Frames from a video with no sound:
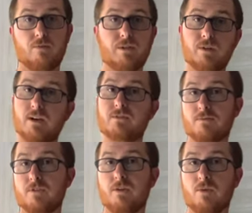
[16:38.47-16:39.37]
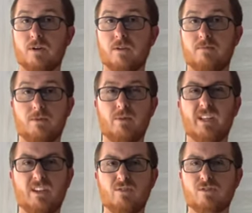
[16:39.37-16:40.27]
We do have some gray water left, but we
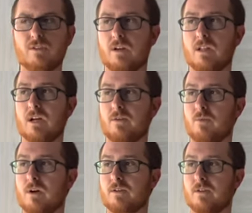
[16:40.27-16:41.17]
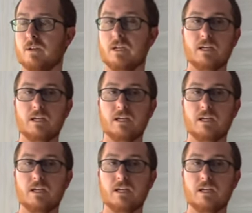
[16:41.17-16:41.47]
didn't use a lot of water.